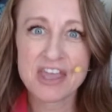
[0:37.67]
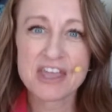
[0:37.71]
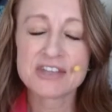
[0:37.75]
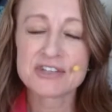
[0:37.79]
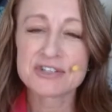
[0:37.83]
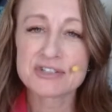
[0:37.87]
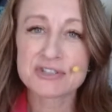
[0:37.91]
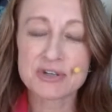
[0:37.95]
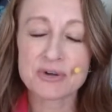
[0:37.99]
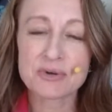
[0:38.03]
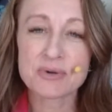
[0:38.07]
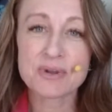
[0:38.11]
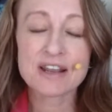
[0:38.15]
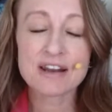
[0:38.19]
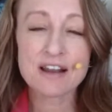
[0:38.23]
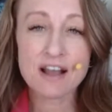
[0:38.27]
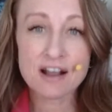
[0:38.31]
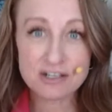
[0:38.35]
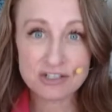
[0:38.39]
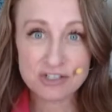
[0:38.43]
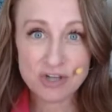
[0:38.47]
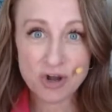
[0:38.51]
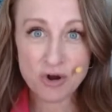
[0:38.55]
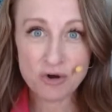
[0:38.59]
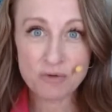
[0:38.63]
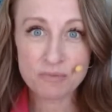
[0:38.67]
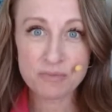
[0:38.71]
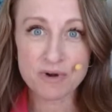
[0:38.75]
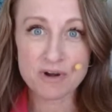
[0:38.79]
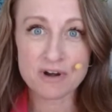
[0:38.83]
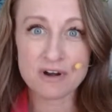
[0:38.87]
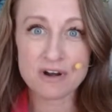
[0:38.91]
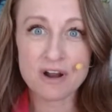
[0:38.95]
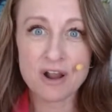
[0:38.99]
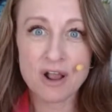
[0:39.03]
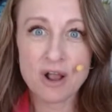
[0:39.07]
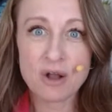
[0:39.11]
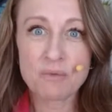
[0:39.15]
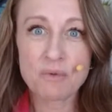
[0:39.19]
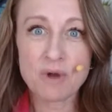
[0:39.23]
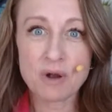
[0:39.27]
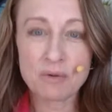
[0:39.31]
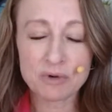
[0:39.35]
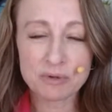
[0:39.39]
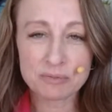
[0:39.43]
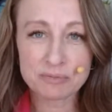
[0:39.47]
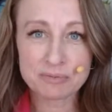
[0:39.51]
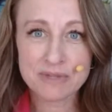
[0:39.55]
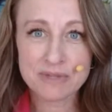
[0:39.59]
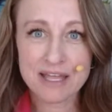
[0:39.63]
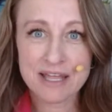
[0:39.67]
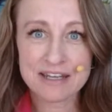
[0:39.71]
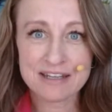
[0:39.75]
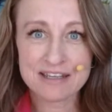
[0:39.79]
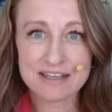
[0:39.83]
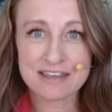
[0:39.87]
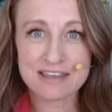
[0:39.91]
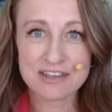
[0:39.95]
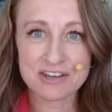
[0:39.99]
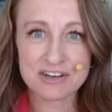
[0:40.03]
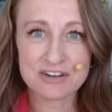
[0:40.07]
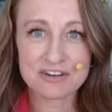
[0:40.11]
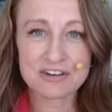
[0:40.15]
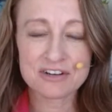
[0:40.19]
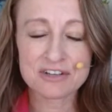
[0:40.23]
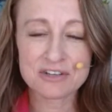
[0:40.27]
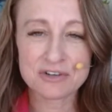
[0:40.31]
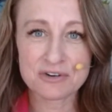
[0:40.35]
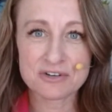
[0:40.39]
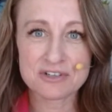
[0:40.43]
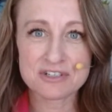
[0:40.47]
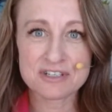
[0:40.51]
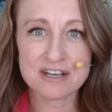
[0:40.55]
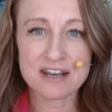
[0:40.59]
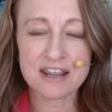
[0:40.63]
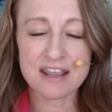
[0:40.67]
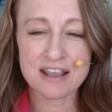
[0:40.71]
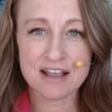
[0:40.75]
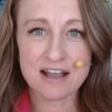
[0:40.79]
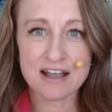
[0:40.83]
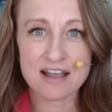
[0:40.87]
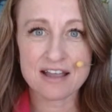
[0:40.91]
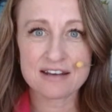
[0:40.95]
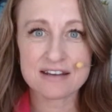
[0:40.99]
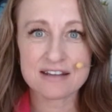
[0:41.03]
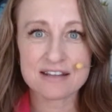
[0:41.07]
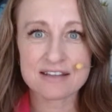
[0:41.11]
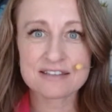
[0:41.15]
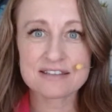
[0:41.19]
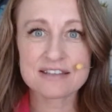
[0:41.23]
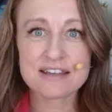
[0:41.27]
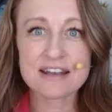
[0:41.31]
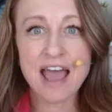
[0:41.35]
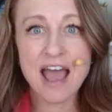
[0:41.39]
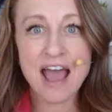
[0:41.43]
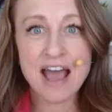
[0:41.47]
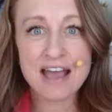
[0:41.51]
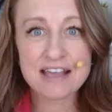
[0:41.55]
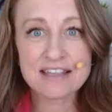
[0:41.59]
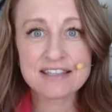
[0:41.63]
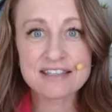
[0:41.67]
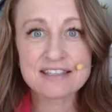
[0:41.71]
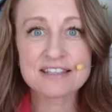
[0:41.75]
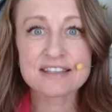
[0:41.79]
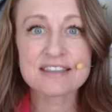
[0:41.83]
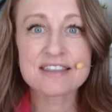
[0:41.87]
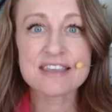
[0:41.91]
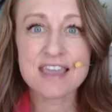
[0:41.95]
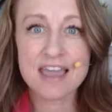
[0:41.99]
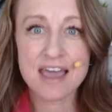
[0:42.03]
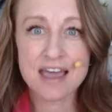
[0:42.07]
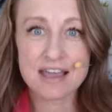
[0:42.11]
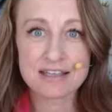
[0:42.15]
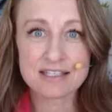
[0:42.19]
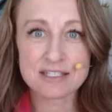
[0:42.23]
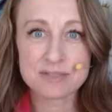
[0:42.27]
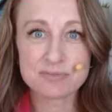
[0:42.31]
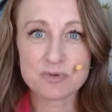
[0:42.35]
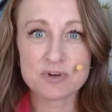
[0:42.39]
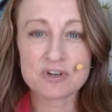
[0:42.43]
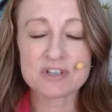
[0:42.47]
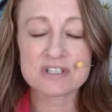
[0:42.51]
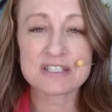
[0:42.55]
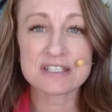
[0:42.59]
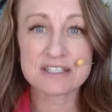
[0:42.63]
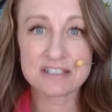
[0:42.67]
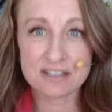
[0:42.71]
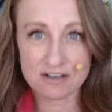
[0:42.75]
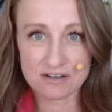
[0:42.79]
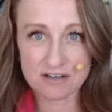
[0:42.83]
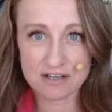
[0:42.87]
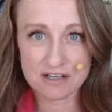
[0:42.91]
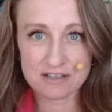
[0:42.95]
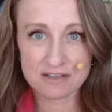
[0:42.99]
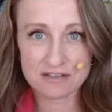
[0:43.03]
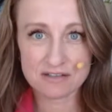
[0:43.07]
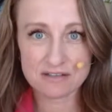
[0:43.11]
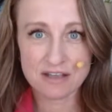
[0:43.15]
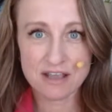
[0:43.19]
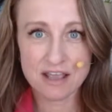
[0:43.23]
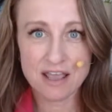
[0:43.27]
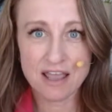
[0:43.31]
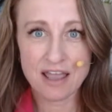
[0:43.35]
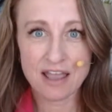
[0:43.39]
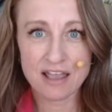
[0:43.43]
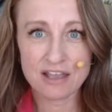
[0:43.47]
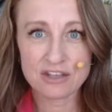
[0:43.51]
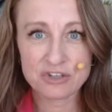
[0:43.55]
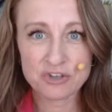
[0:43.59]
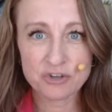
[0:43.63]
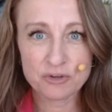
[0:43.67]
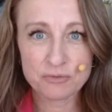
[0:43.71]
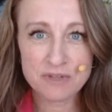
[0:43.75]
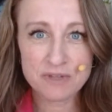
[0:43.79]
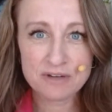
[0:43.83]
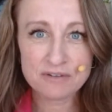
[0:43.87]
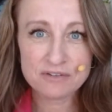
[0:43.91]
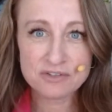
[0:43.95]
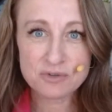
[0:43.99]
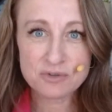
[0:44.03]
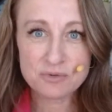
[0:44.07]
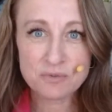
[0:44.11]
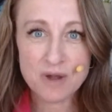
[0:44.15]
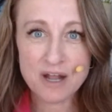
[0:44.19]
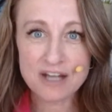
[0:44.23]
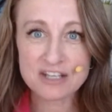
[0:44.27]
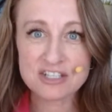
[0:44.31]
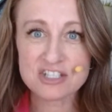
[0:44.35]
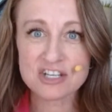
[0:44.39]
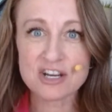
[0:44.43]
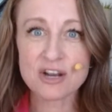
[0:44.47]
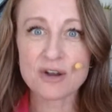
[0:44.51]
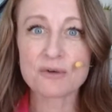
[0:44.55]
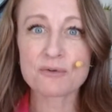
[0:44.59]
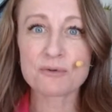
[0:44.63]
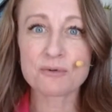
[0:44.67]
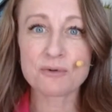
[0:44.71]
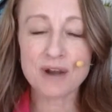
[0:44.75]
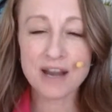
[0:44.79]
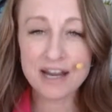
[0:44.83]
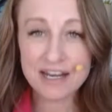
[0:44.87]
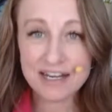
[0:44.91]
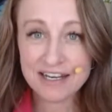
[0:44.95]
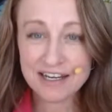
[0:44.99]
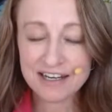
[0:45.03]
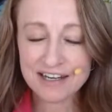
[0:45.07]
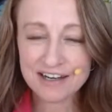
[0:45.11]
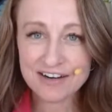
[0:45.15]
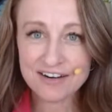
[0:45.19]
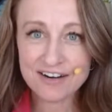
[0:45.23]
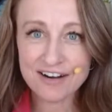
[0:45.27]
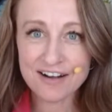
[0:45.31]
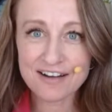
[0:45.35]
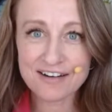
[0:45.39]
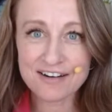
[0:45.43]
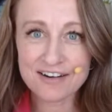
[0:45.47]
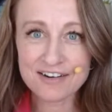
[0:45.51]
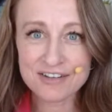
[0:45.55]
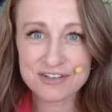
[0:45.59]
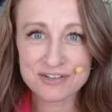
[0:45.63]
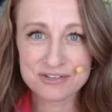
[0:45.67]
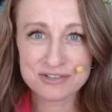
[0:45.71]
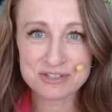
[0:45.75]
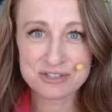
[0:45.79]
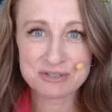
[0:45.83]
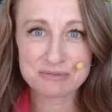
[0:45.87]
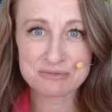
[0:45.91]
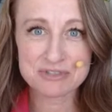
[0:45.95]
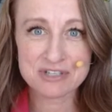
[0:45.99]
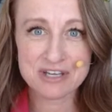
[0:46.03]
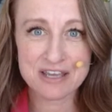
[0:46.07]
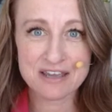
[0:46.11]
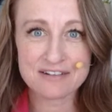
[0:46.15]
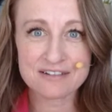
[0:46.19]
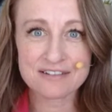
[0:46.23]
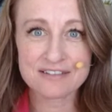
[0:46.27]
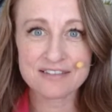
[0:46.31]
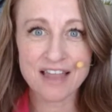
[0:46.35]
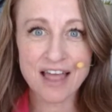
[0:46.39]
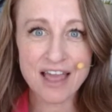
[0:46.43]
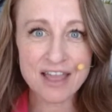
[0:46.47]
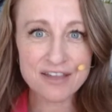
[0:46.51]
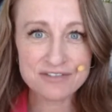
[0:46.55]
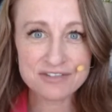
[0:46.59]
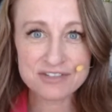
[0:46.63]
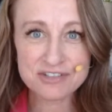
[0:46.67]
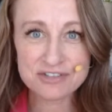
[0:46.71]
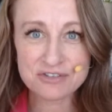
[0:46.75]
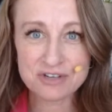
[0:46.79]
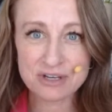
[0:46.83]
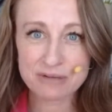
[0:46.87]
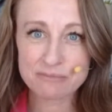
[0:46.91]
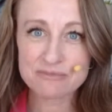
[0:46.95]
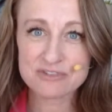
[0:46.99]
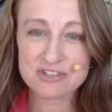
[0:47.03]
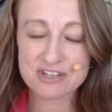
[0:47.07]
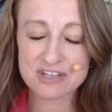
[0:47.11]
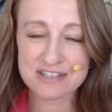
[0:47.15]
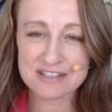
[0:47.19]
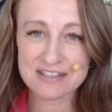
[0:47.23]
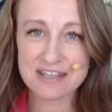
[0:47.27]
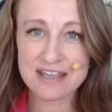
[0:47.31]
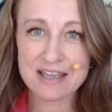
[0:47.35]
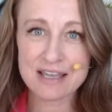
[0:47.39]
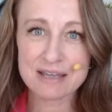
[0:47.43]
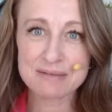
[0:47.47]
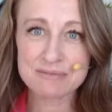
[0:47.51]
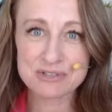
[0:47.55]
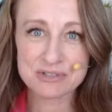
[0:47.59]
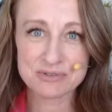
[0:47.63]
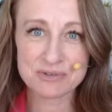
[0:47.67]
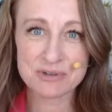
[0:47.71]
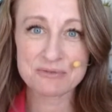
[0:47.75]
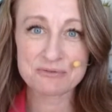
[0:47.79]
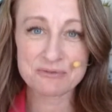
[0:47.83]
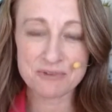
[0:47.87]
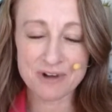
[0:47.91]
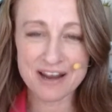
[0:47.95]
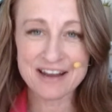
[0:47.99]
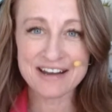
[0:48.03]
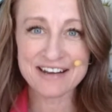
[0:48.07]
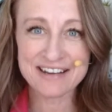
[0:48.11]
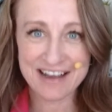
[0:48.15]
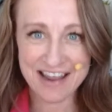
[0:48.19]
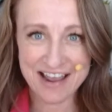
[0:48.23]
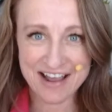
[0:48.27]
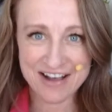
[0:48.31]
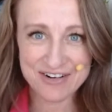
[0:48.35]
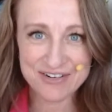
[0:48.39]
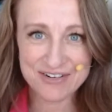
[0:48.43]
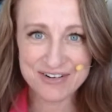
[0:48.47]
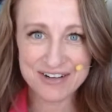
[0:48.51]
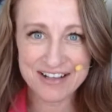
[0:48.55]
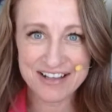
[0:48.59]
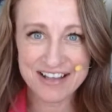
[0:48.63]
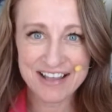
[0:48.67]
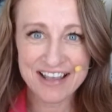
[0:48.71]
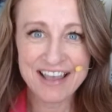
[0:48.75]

So in October, what we're planning here at Your DNA Guide is an Ask the Expert series. And you'll be able to watch it right here on our YouTube channel live stream, just like I'm doing right now.